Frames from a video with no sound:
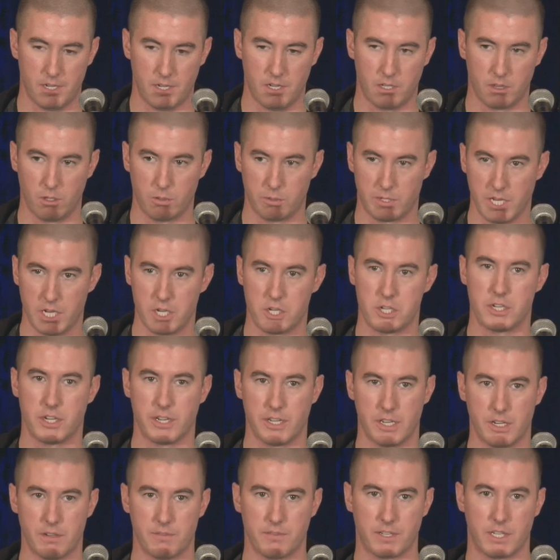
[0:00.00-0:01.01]
location
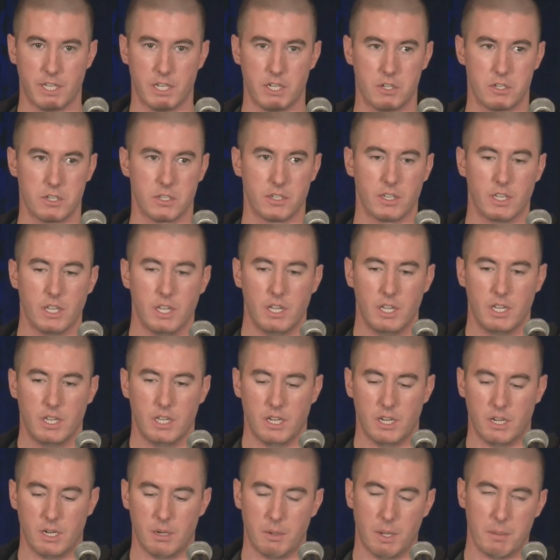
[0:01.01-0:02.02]
identification.
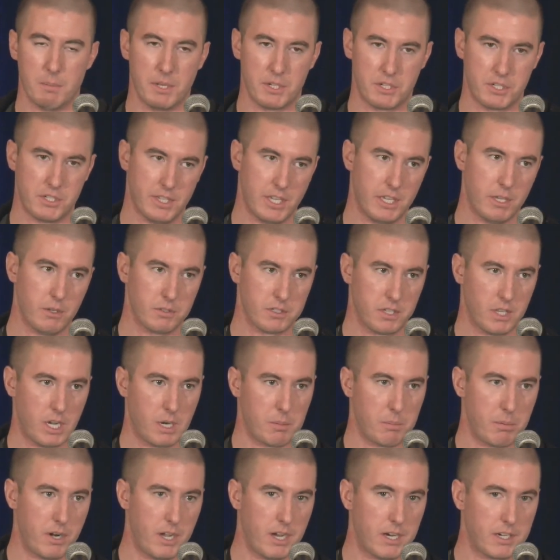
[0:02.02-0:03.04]
I mentioned they used a lot
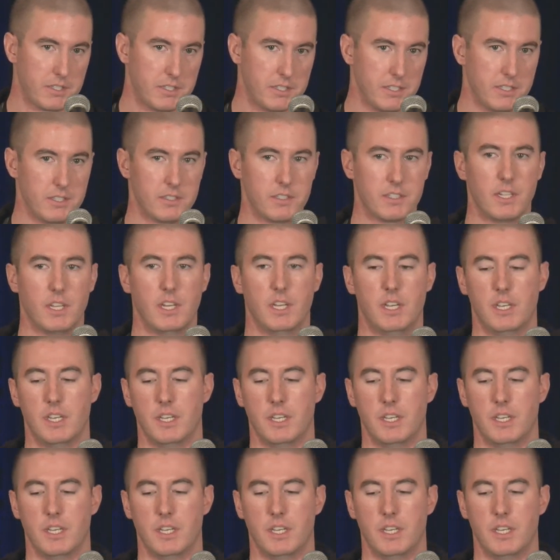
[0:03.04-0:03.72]
of proxies.